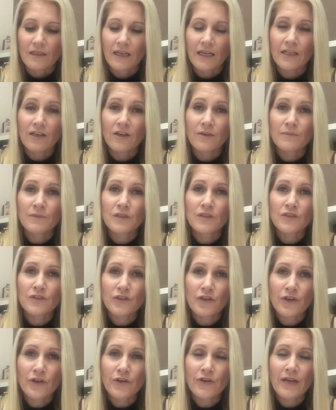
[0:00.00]
I'm
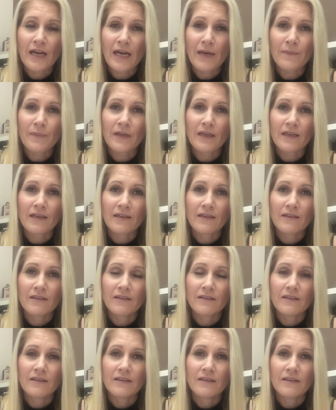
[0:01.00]
so happy
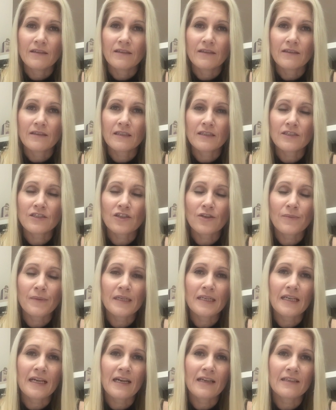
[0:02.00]
that so
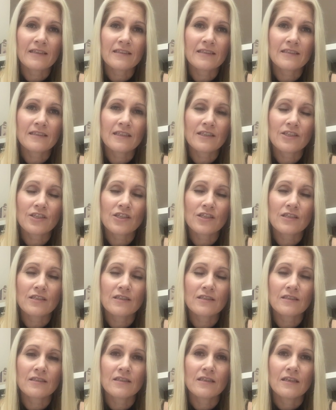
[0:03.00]
many other
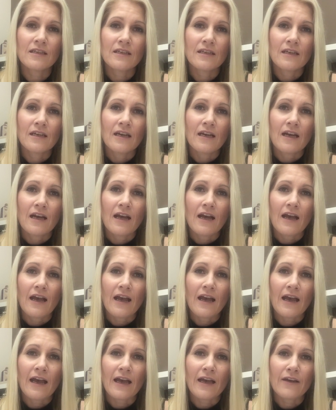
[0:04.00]
stitchers
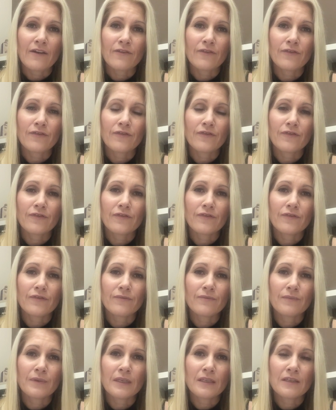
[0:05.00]
have
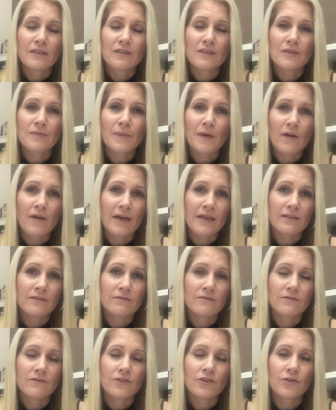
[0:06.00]
been inspired
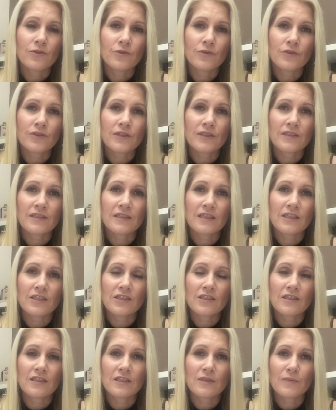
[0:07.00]
to also
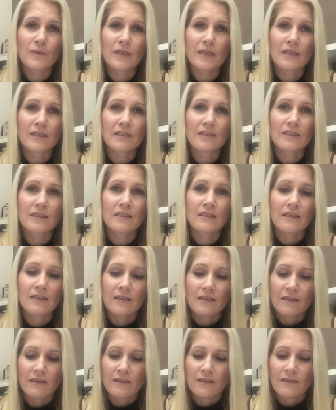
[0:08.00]
stitch this piece.
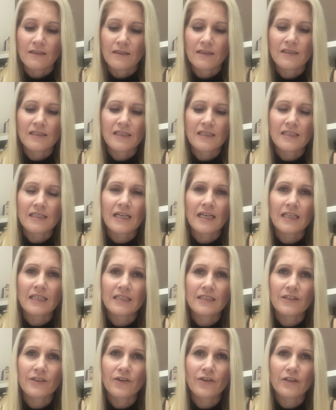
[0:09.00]
The detail
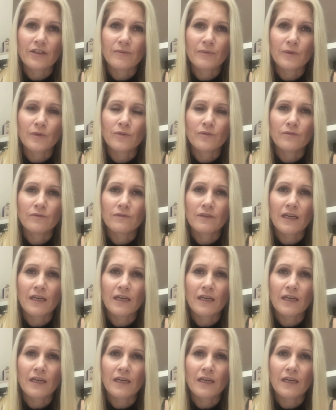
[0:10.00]
is incredible.